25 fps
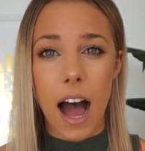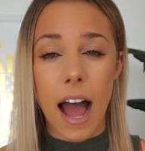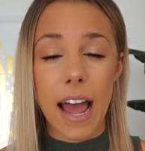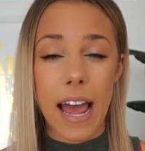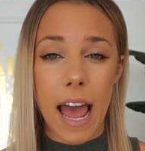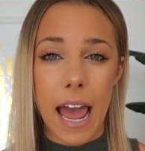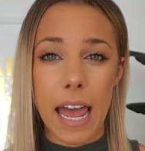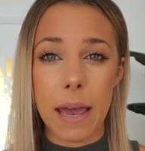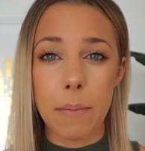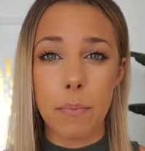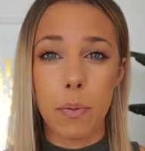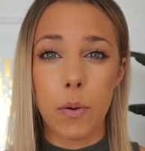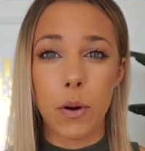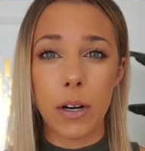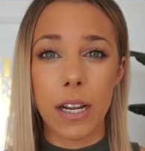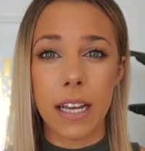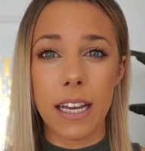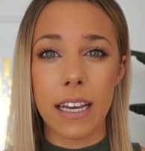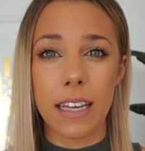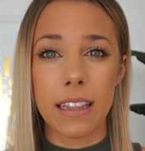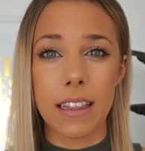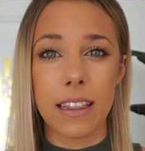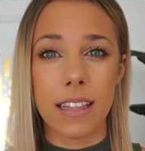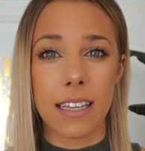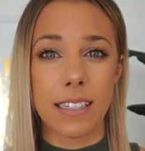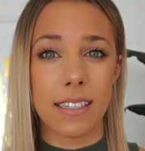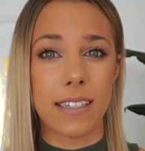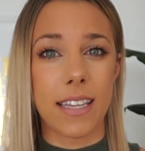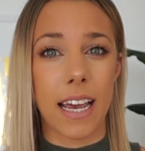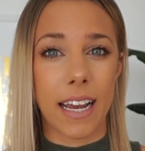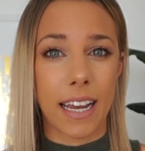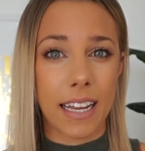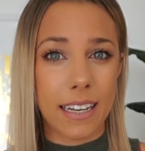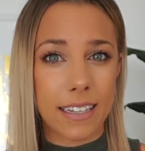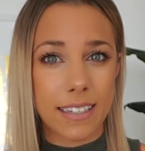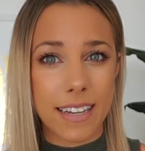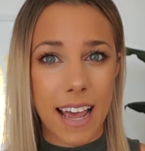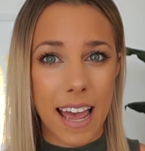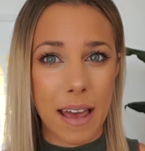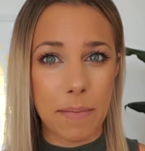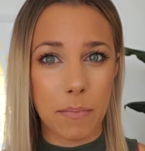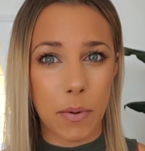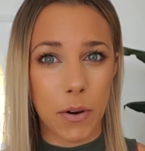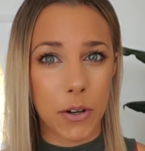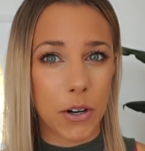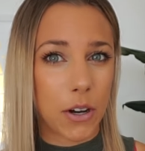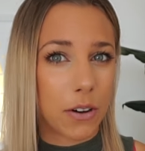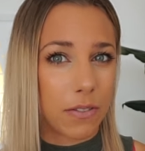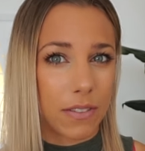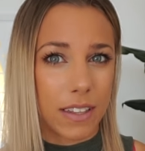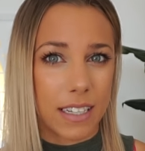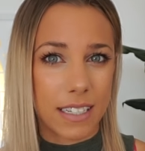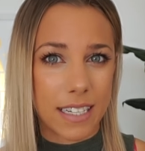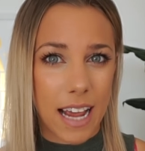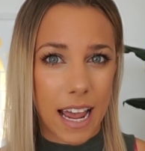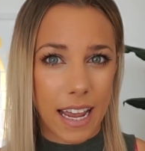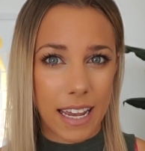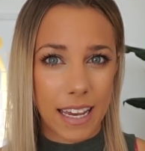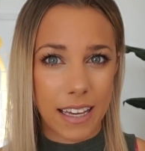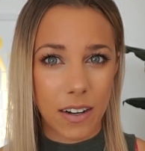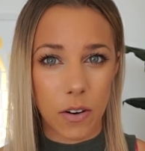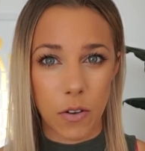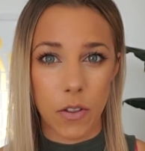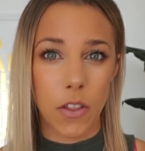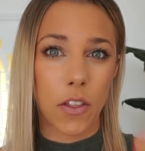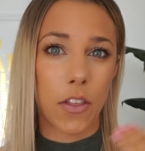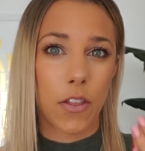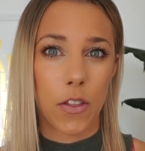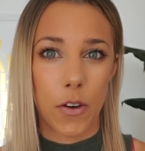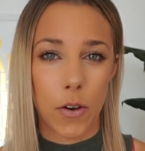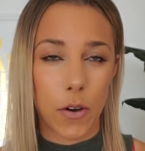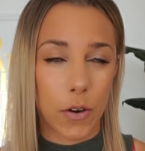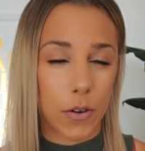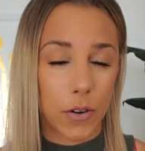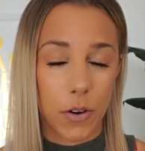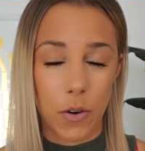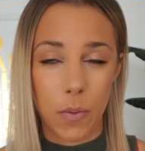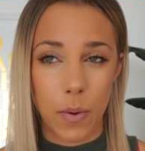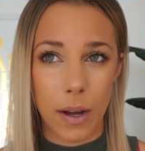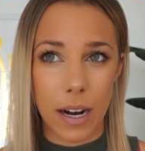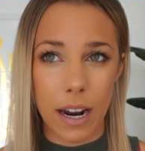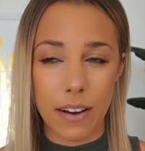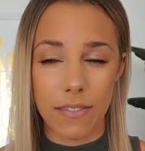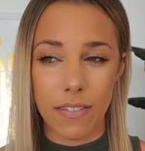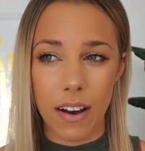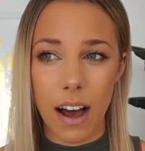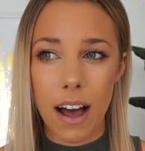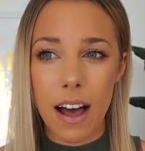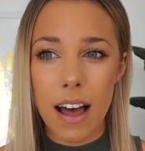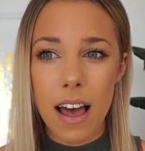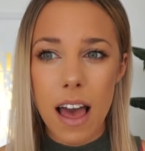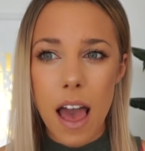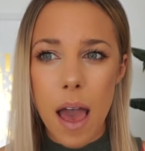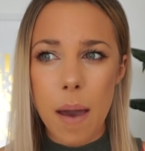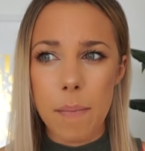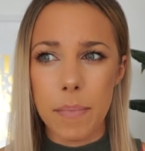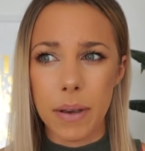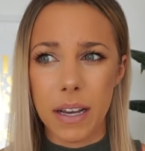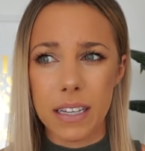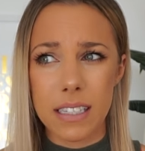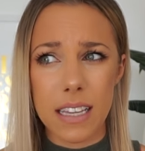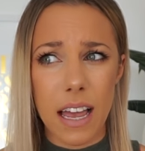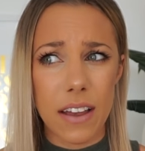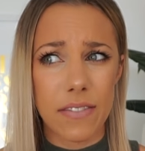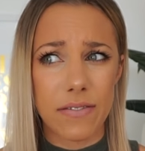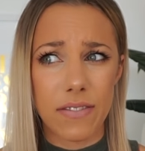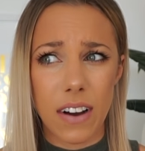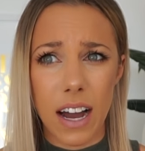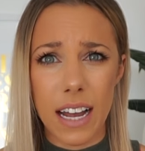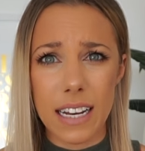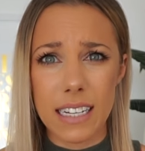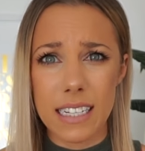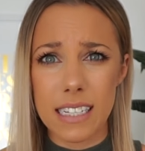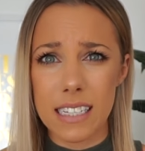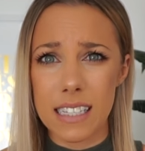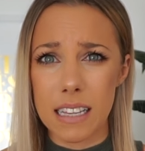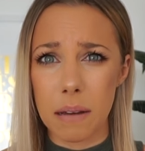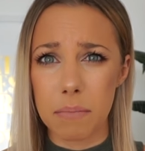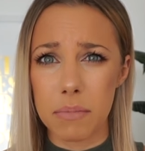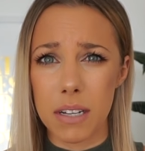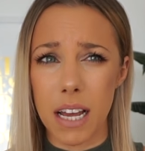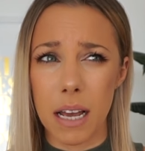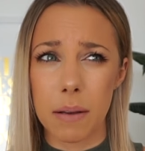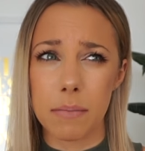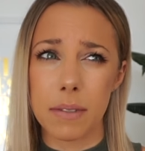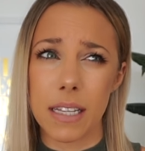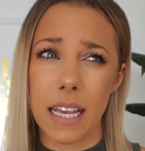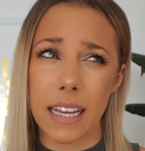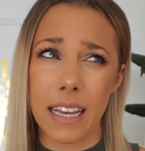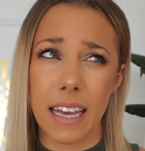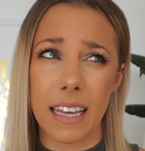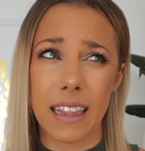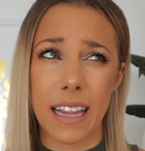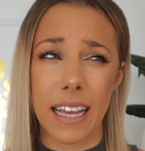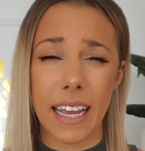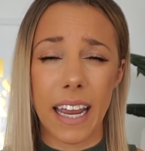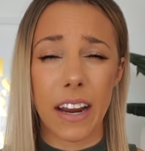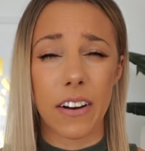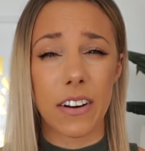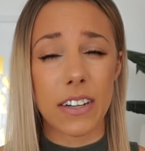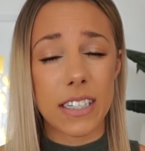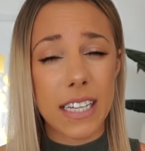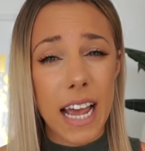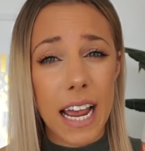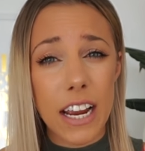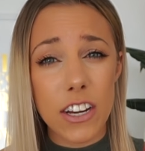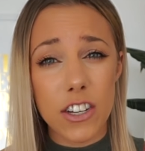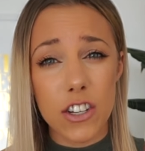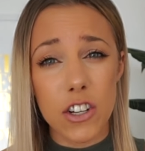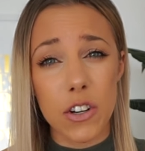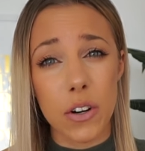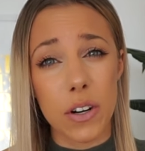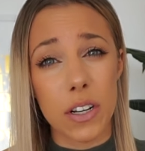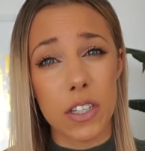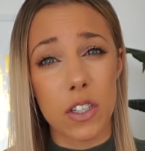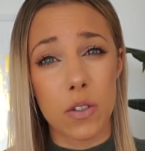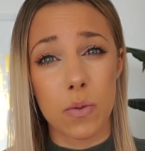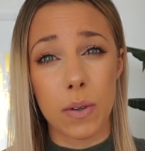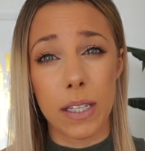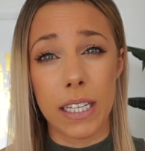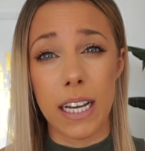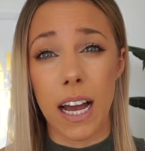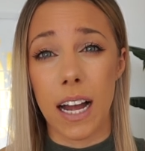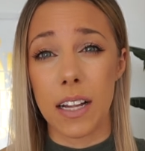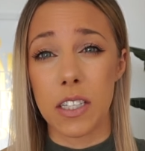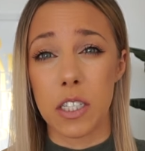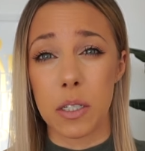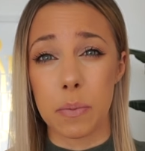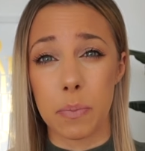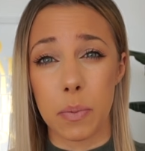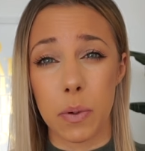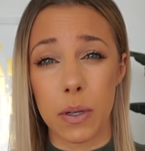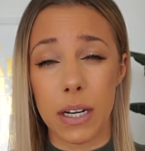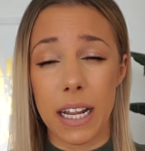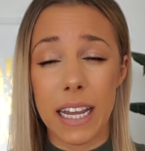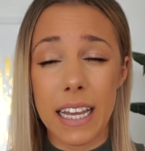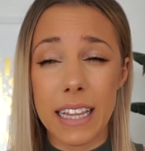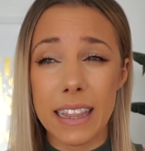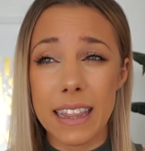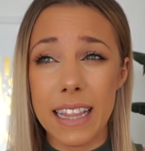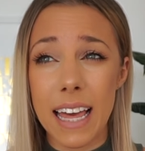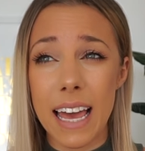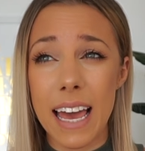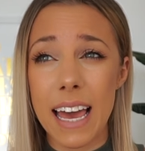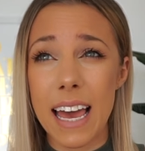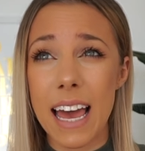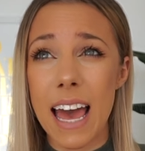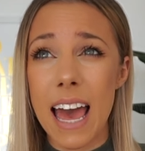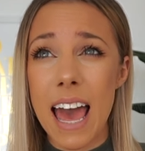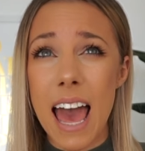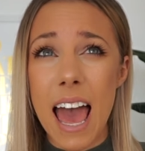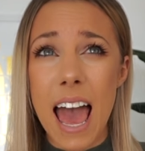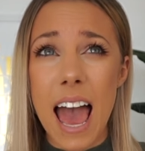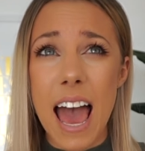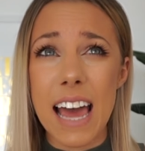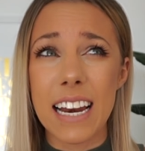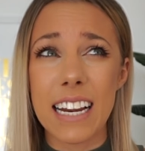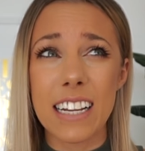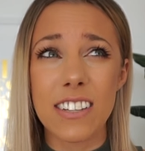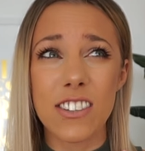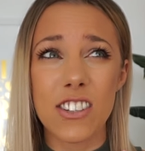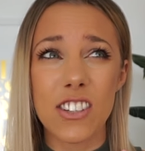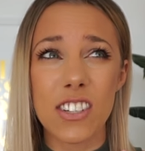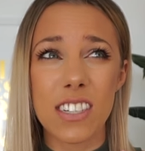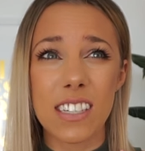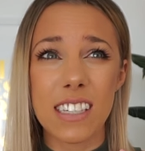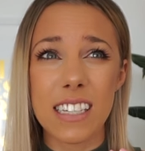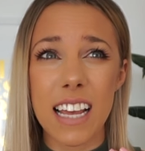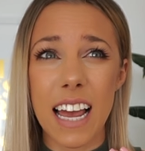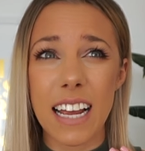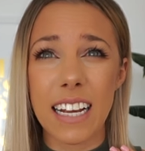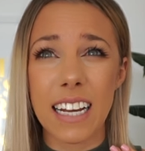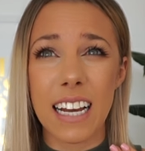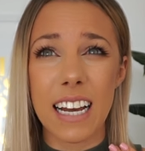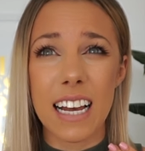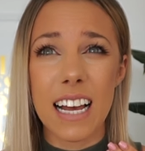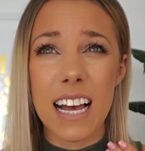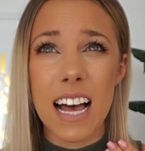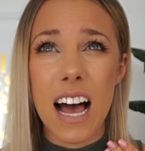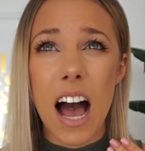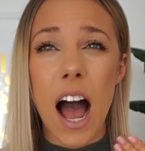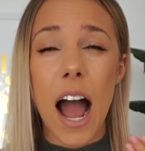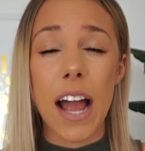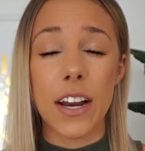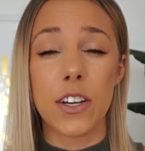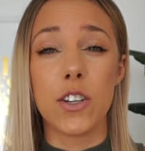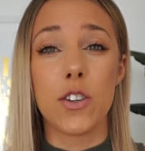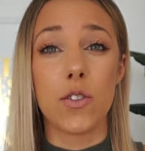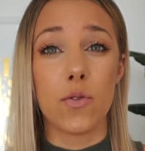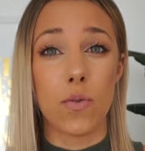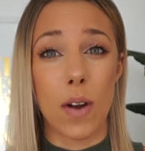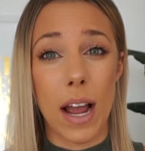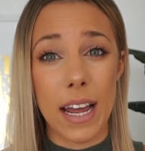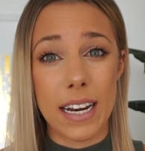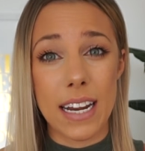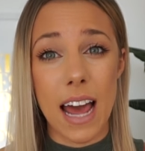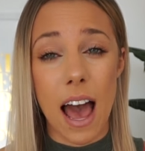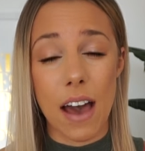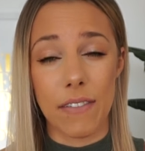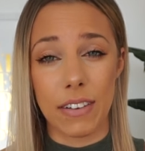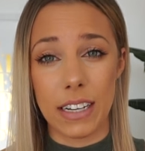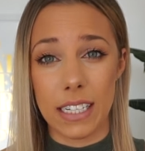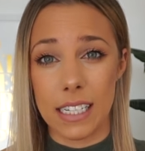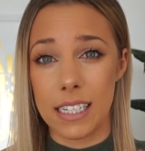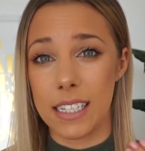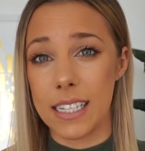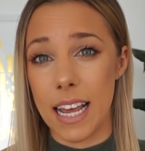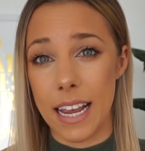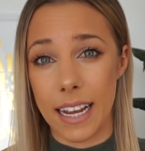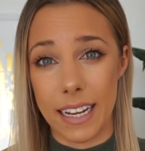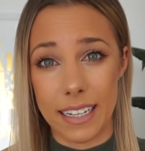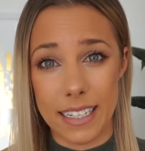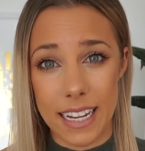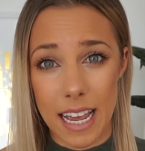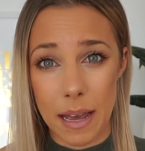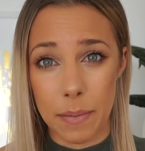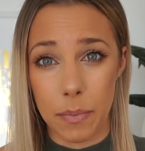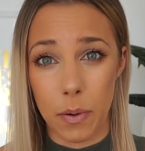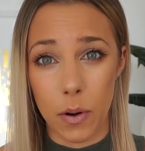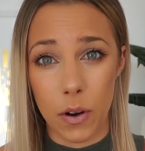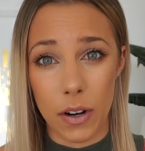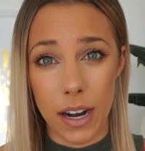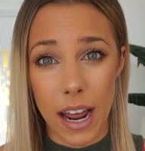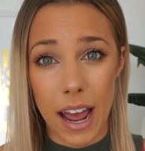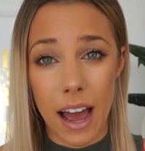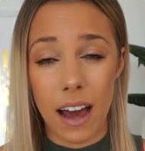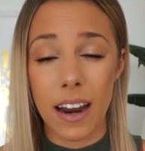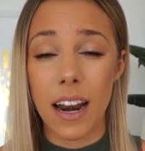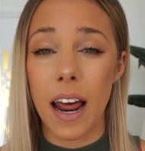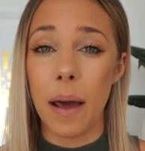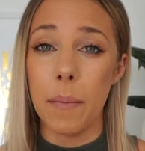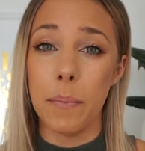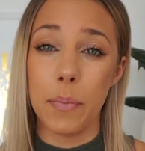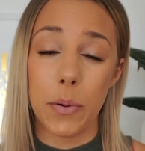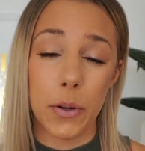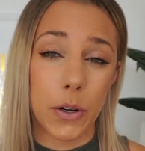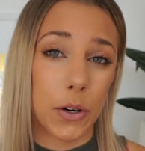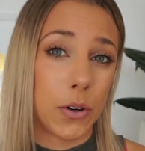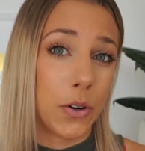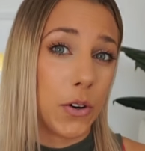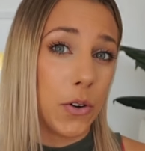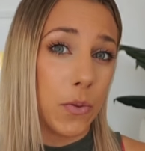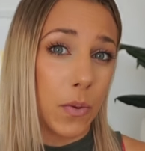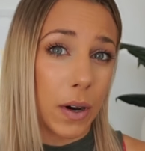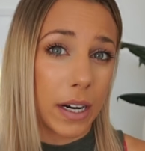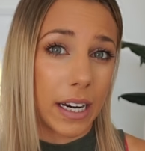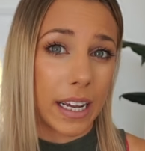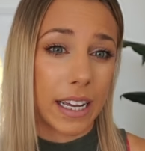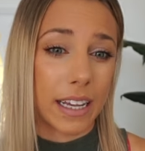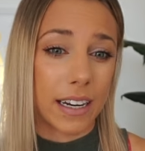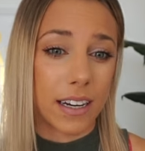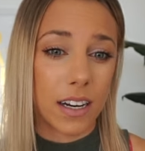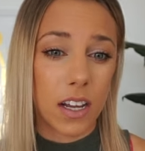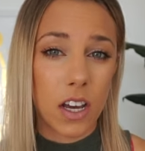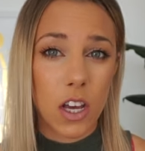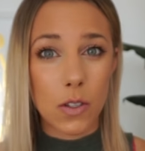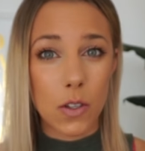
I hate putting the second tampon of the day in, or the third or whatever, because I find it sometimes I get like irritation, or it's really hard to put in there, and it's just like I dread having to take a tampon out and put a new one in.